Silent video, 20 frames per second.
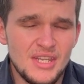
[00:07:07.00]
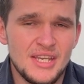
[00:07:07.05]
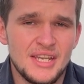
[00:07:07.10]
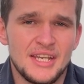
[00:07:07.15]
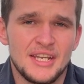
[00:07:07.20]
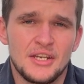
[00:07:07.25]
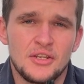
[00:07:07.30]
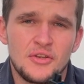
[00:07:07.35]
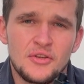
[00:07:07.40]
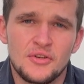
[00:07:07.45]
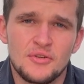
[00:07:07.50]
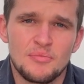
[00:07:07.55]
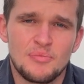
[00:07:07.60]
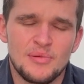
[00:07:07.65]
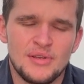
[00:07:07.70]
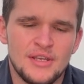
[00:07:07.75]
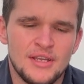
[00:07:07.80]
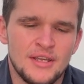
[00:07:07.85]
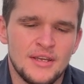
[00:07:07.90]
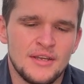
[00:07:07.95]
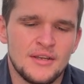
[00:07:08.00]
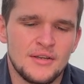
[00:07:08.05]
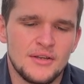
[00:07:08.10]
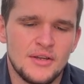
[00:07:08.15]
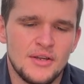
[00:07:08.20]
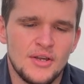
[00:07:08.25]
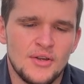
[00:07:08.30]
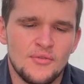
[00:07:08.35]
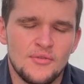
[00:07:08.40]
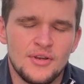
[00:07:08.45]
it
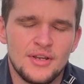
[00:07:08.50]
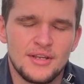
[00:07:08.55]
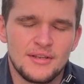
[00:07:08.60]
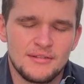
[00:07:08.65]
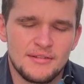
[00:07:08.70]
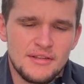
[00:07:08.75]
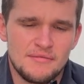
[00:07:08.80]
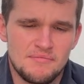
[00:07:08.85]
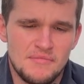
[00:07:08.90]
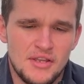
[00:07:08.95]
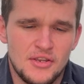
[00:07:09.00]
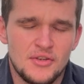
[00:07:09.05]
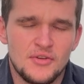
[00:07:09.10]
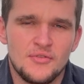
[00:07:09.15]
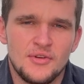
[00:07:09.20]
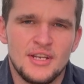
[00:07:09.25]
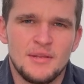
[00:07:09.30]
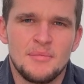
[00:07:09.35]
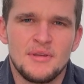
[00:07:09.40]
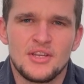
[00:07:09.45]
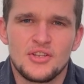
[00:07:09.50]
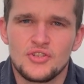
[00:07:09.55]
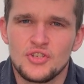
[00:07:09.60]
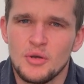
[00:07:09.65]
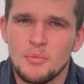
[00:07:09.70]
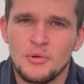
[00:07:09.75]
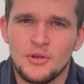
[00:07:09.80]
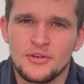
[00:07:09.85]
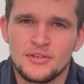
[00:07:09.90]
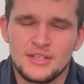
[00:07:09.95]
could really be a
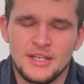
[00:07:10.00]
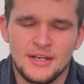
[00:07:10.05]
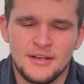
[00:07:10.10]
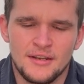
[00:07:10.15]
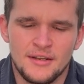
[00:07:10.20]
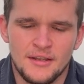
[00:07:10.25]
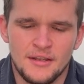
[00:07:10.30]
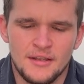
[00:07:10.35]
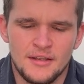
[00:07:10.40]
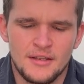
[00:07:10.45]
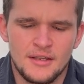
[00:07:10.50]
top contender